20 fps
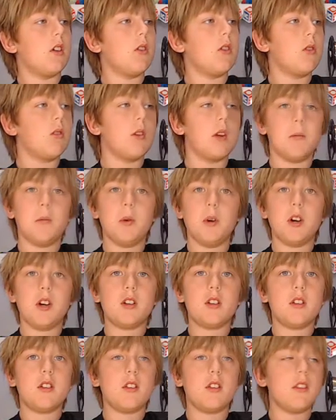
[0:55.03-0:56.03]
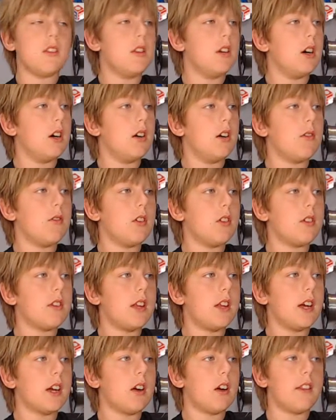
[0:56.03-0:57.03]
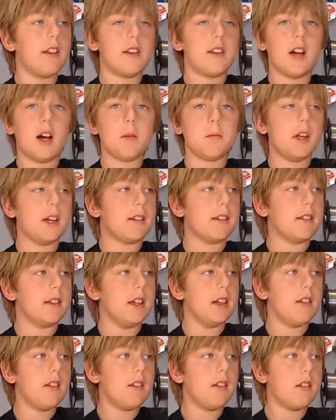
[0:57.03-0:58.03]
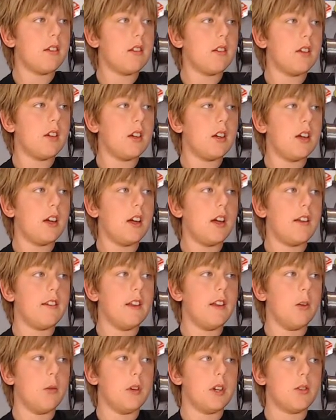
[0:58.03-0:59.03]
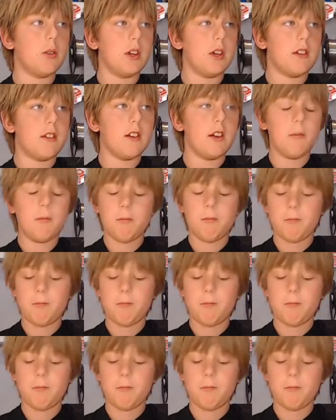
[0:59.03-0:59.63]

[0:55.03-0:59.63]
We put the first leg on the top like this, and then we twist it.